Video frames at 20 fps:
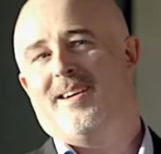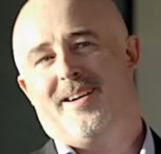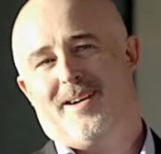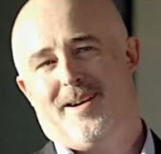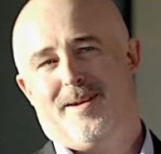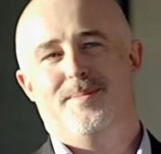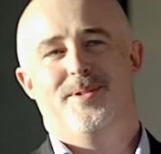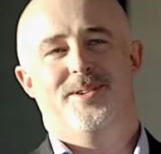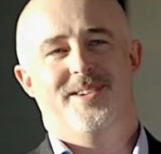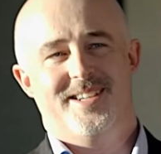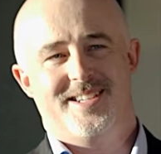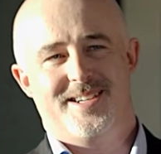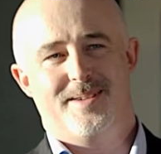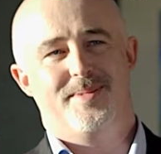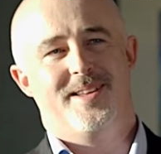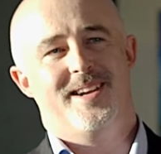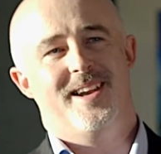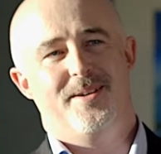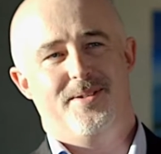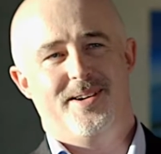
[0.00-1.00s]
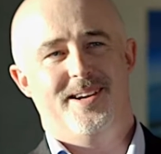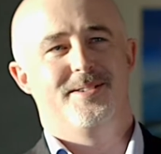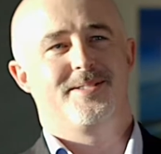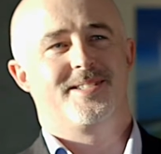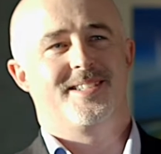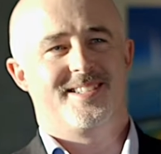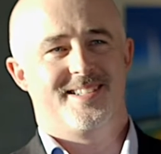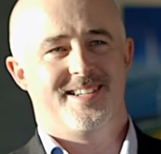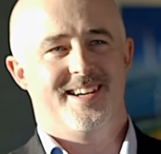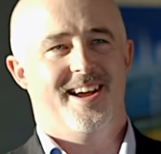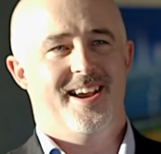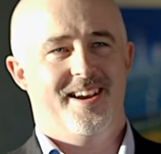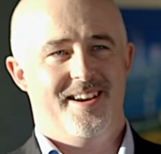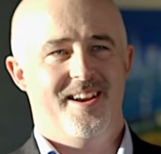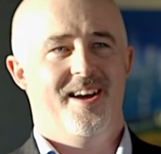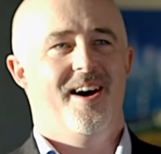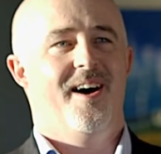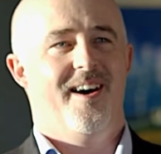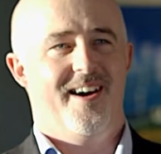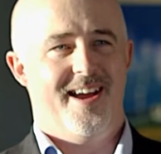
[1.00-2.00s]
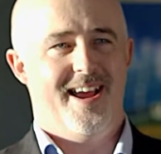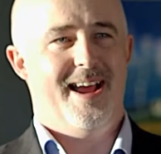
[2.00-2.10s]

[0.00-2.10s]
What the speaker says: I'm doing something no one else has done. I